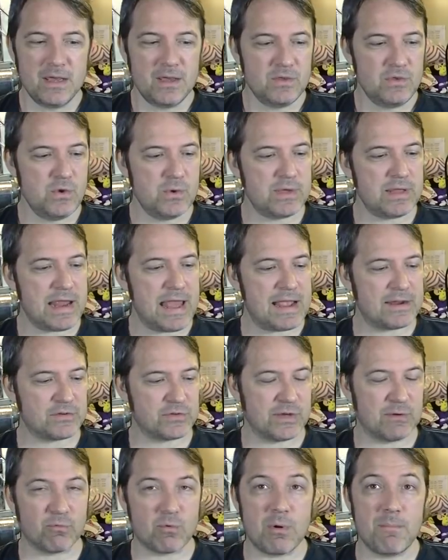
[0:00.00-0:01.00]
You can
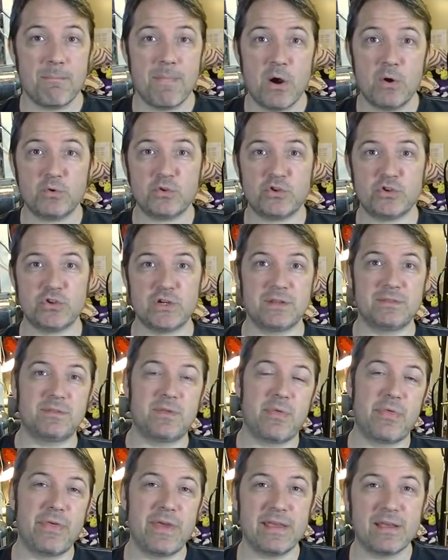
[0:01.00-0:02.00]
actually remote shut
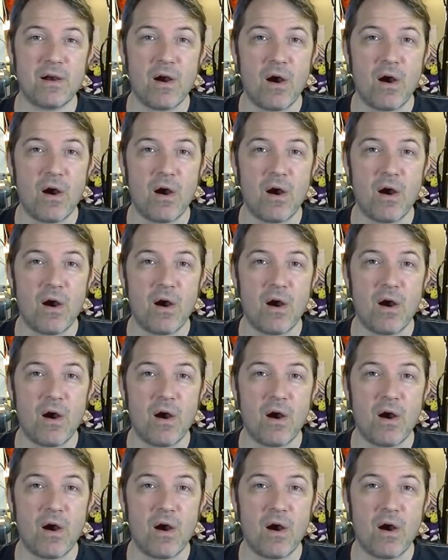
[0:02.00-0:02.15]
the thing